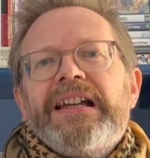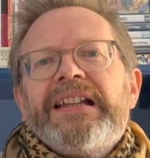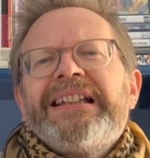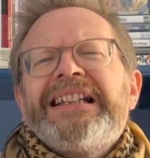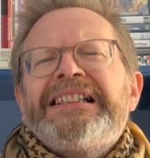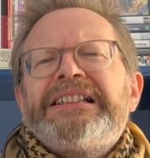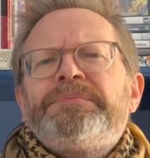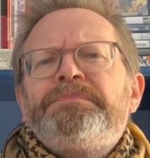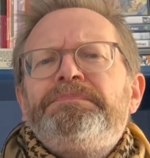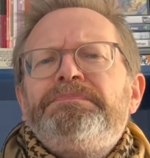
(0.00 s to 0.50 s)

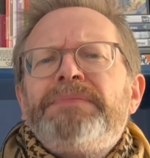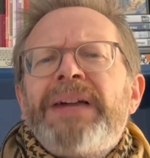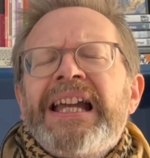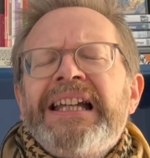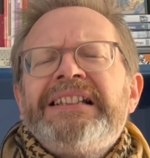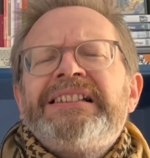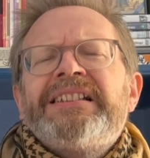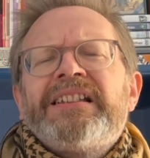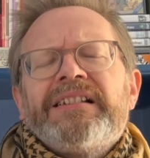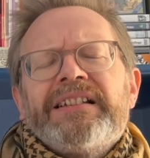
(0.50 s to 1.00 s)
this
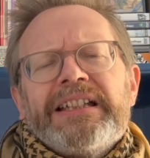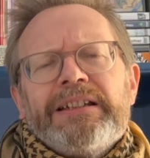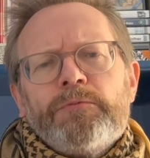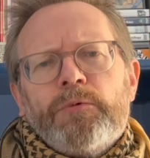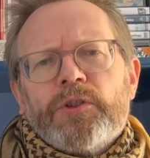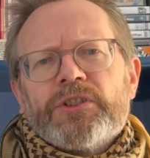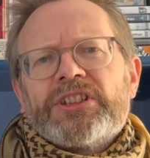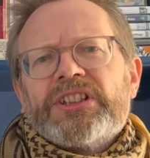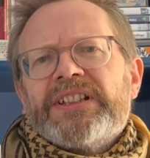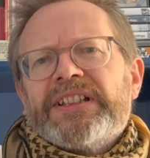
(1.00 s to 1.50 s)
patently
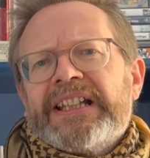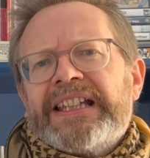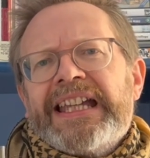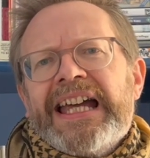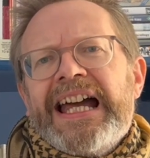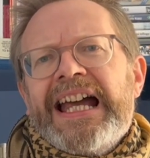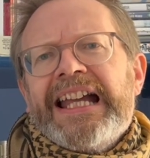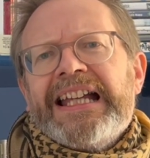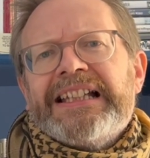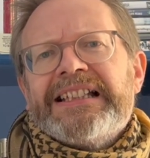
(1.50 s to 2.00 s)
wasn't the
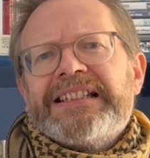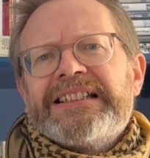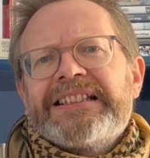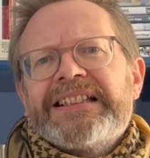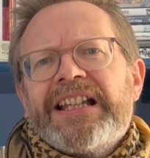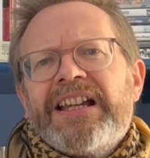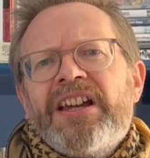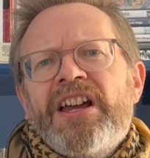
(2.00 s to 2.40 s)
case.